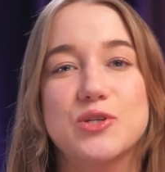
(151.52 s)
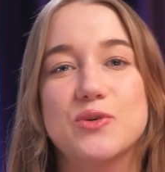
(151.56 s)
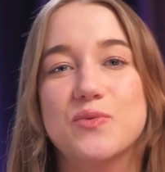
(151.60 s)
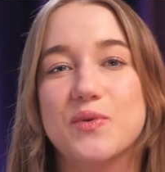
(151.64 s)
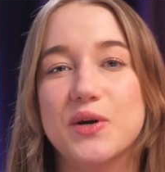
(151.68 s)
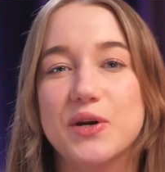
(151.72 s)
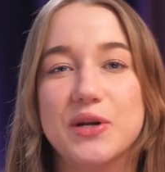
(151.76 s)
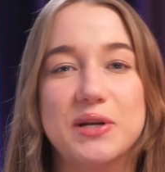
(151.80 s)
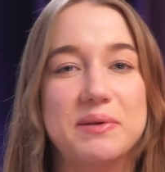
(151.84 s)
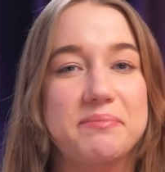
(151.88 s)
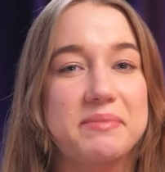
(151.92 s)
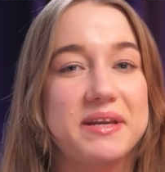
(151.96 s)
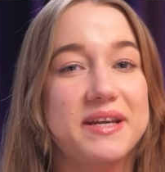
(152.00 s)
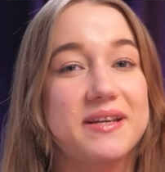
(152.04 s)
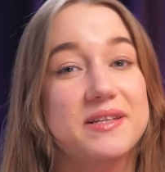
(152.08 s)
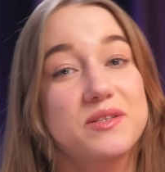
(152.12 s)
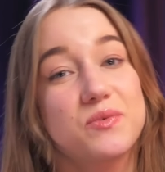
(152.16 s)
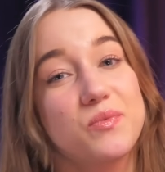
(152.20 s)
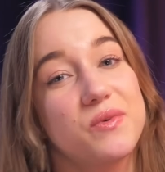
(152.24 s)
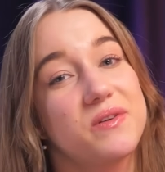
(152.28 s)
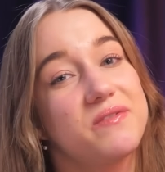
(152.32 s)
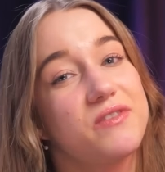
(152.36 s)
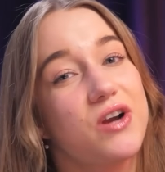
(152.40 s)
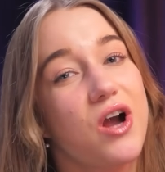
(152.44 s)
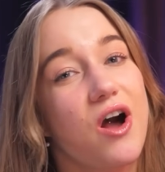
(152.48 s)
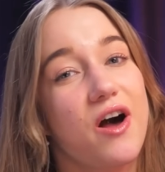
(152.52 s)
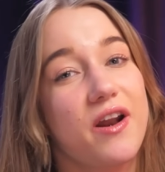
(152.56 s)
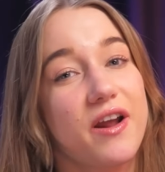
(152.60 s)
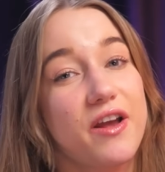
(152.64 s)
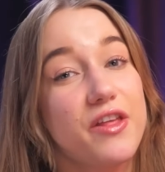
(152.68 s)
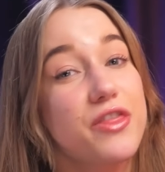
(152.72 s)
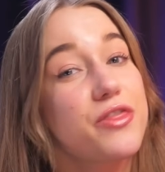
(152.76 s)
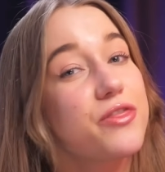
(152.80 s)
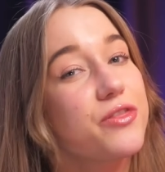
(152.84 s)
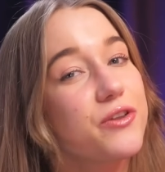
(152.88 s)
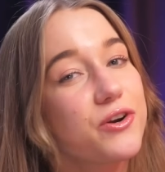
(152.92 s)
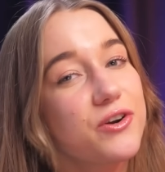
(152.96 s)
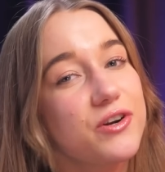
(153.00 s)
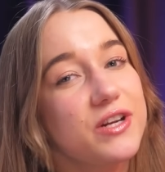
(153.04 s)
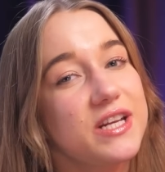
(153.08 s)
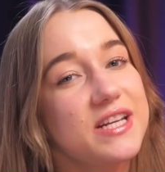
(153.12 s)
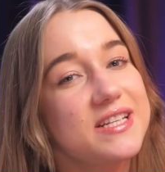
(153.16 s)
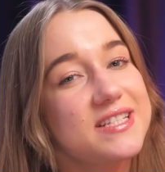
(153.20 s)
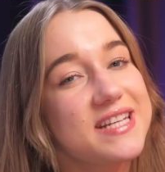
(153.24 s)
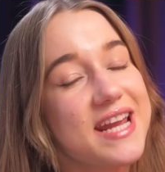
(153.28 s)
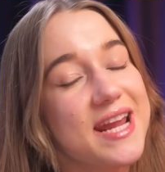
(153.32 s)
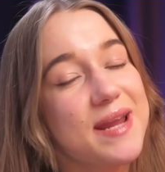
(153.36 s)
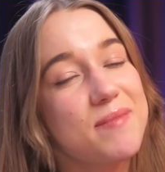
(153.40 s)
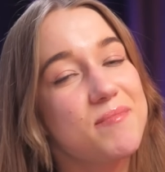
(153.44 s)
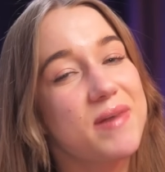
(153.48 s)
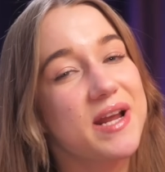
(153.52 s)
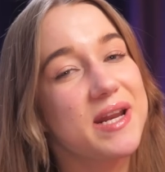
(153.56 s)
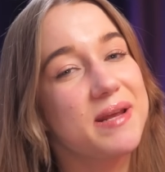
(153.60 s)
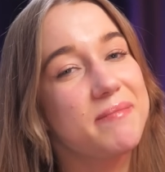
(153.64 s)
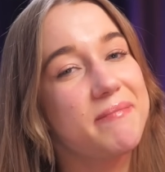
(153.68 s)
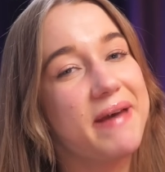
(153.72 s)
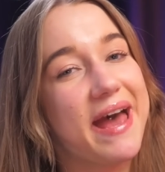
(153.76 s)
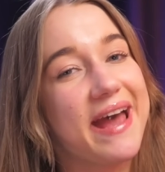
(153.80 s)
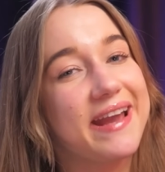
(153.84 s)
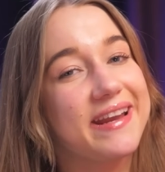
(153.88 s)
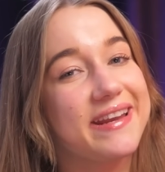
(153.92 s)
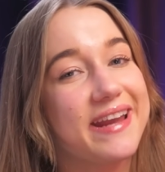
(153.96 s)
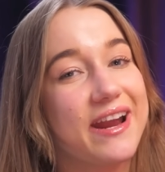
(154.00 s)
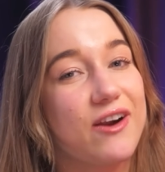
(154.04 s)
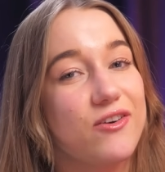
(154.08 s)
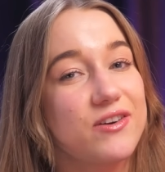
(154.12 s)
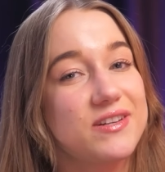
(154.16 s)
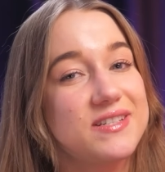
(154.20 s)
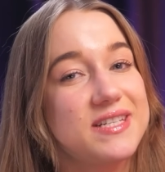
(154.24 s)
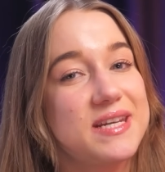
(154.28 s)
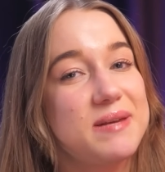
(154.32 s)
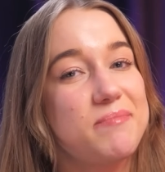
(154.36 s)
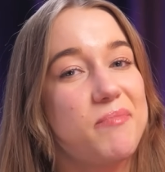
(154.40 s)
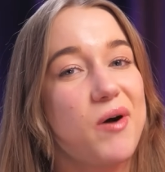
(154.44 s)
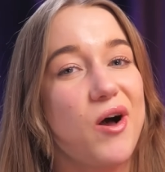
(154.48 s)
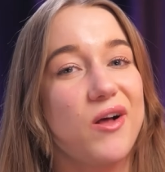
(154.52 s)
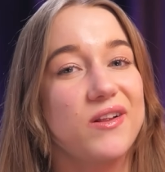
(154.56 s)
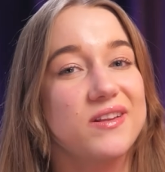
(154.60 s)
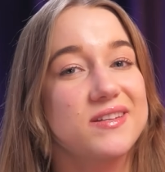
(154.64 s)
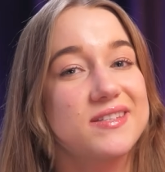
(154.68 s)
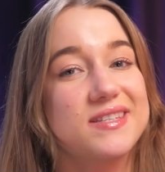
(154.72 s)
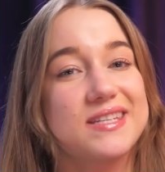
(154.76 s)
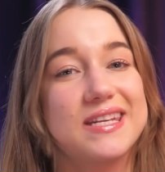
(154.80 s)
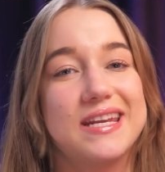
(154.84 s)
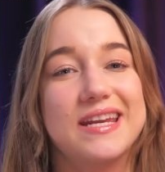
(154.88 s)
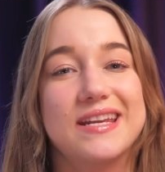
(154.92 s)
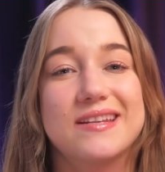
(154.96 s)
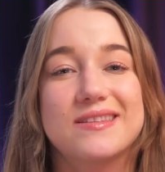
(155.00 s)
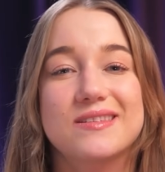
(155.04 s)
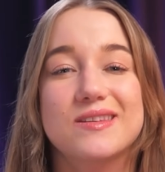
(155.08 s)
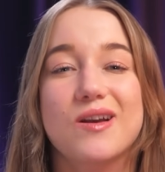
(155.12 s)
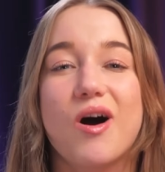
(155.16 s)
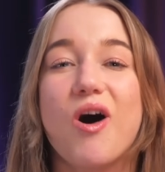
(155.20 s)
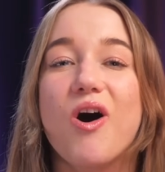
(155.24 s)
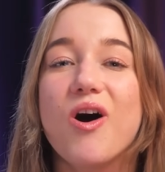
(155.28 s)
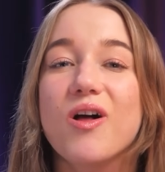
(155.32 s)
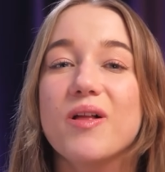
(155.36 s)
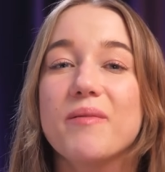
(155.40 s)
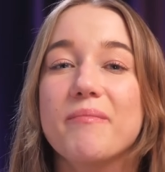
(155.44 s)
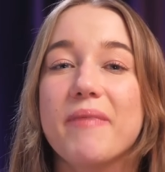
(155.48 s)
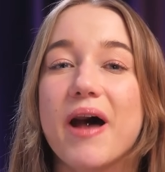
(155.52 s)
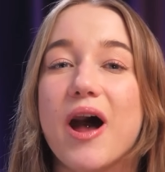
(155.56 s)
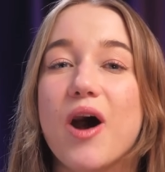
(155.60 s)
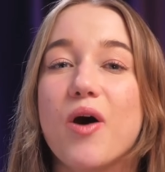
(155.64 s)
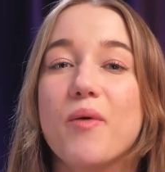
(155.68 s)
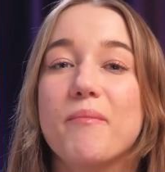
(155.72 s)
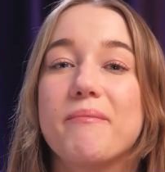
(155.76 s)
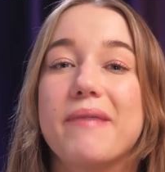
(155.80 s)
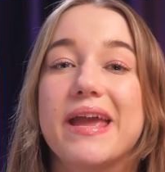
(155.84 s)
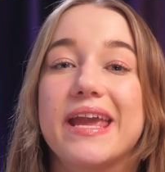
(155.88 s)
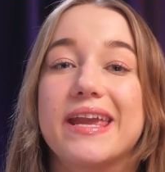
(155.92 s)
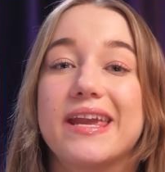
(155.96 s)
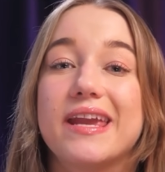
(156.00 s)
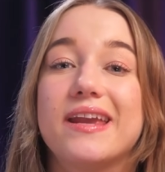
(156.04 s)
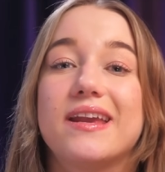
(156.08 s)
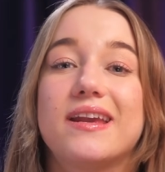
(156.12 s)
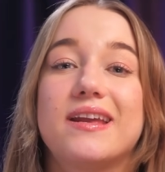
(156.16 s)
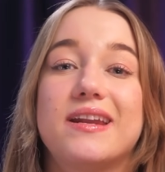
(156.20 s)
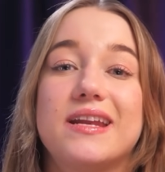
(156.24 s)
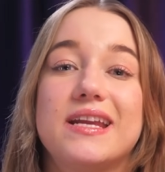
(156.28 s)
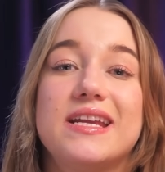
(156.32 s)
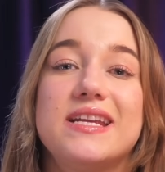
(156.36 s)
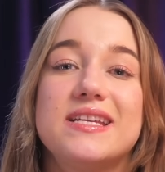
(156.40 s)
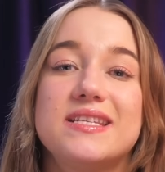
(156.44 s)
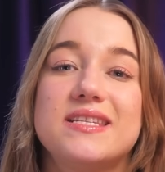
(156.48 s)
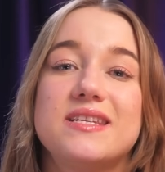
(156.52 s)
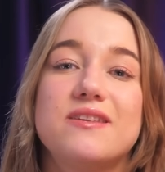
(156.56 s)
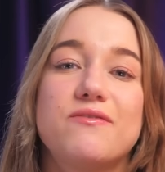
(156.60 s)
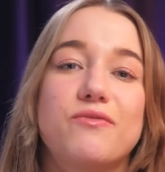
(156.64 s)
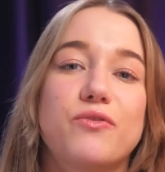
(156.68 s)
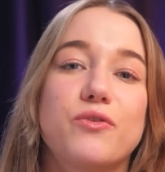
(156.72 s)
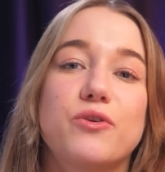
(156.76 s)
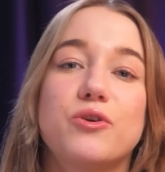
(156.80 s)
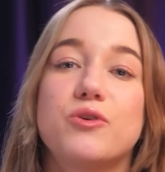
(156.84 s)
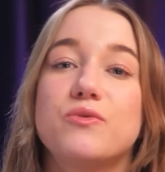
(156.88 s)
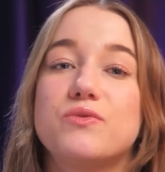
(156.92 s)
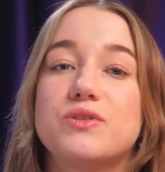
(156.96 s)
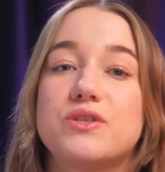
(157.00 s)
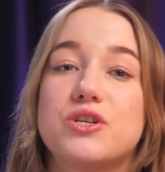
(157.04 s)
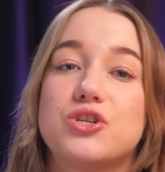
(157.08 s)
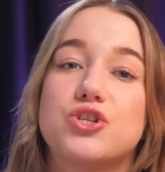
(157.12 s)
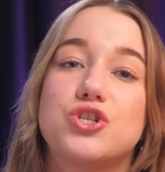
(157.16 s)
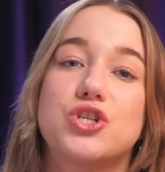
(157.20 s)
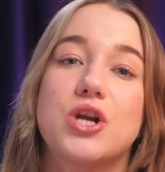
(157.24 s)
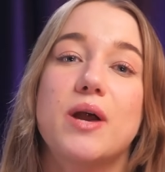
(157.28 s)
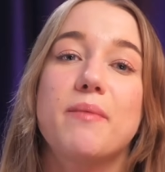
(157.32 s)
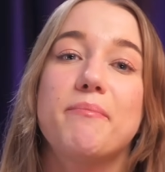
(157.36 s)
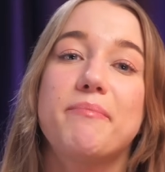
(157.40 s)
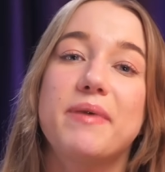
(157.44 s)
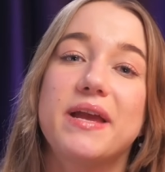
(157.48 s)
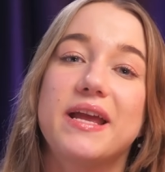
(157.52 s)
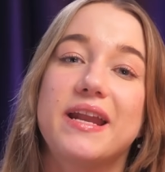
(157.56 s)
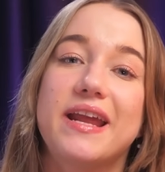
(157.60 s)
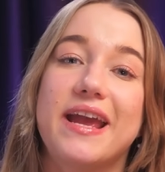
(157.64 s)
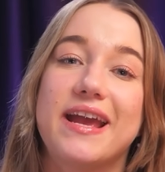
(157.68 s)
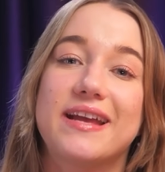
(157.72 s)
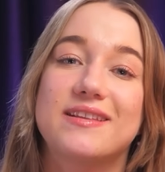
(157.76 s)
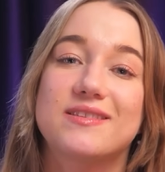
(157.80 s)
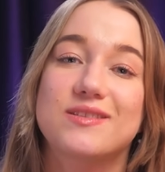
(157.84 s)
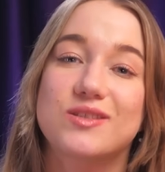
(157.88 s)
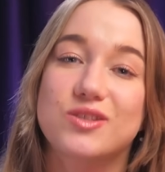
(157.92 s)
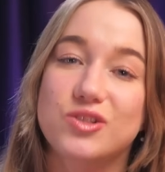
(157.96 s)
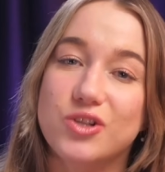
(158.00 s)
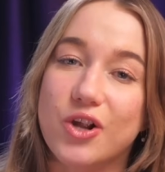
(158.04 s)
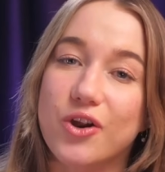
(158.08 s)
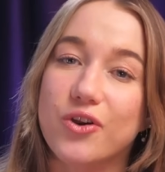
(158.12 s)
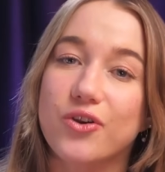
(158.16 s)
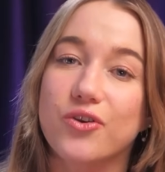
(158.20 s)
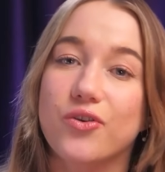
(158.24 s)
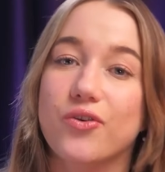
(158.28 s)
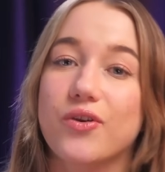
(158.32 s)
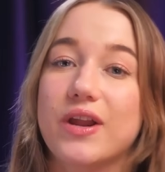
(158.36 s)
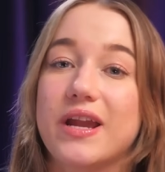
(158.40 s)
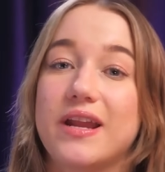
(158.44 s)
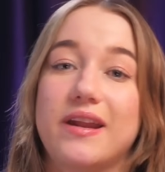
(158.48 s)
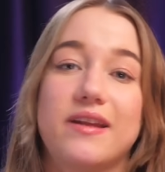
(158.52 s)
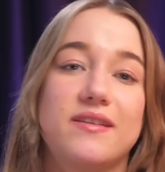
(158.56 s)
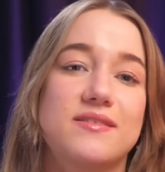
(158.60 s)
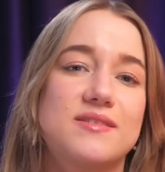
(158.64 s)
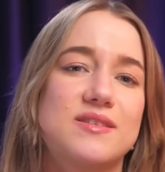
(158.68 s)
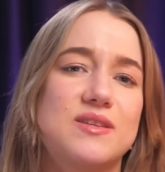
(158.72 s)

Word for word: you worry because we've got a 30-day money-back guarantee policy. It's all all about making it easy for you to jump in and start creating.